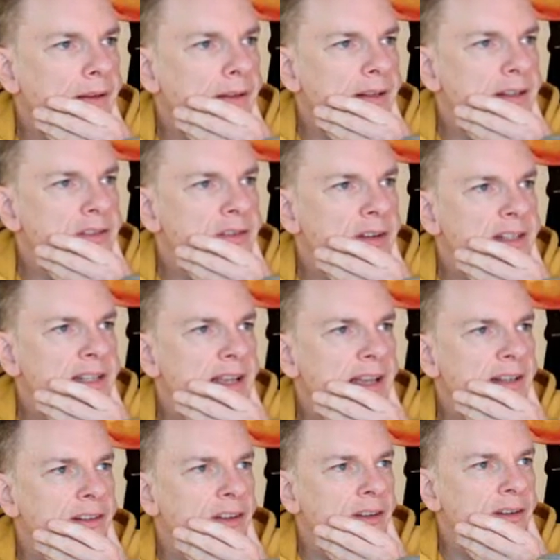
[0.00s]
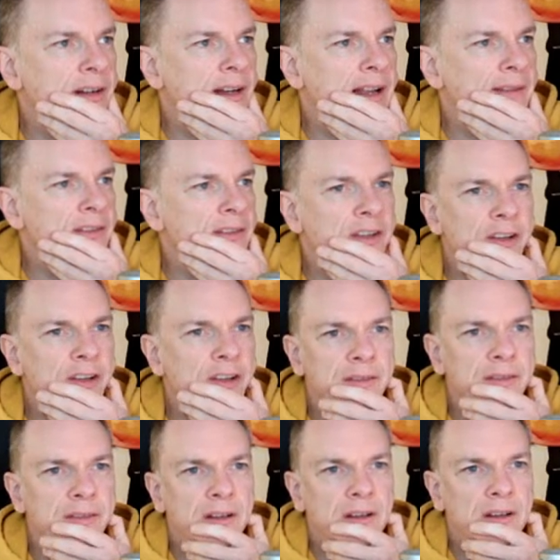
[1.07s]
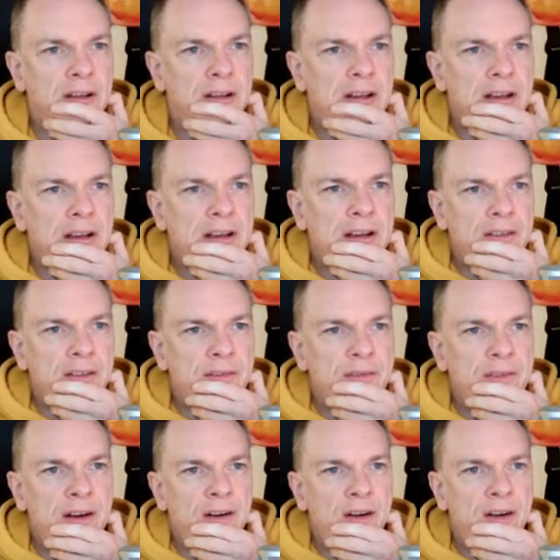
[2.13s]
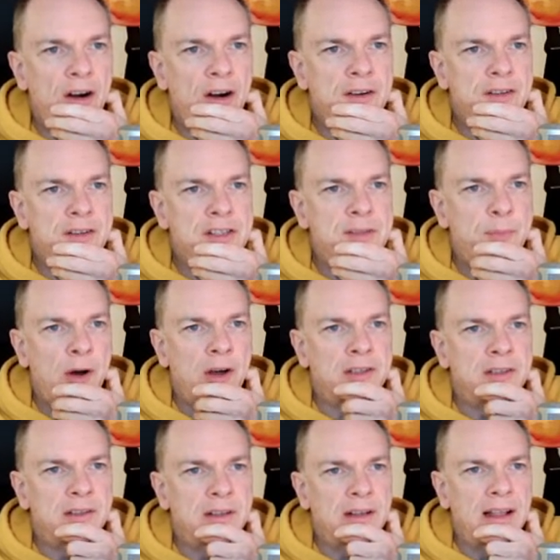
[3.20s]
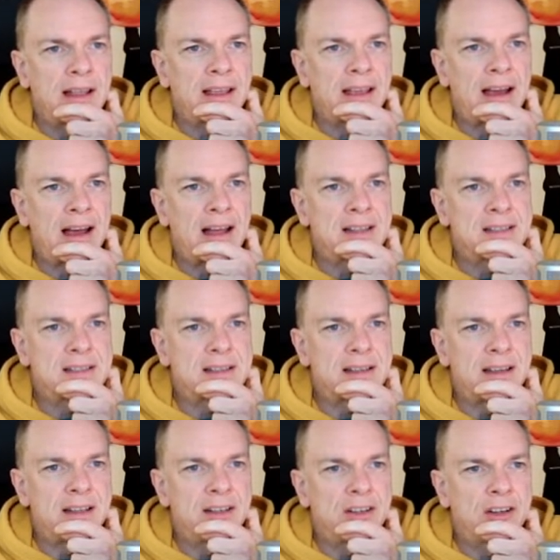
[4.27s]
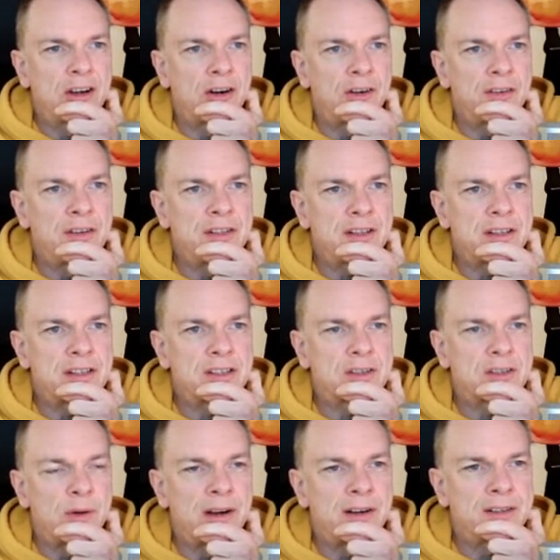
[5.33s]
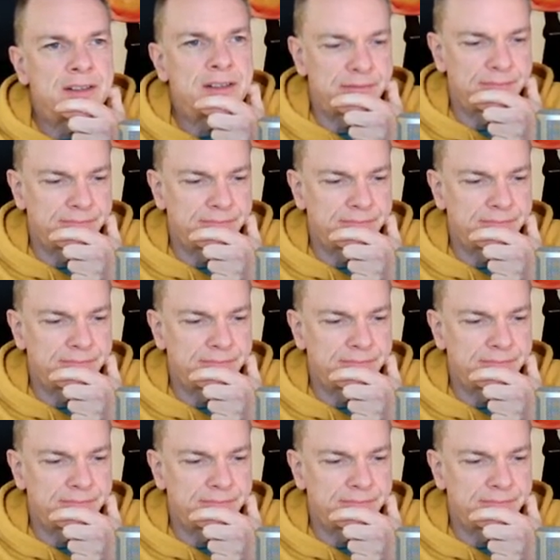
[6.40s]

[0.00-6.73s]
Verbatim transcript: let's try 10 do 11 down. They're hard to spot like ants in current squares.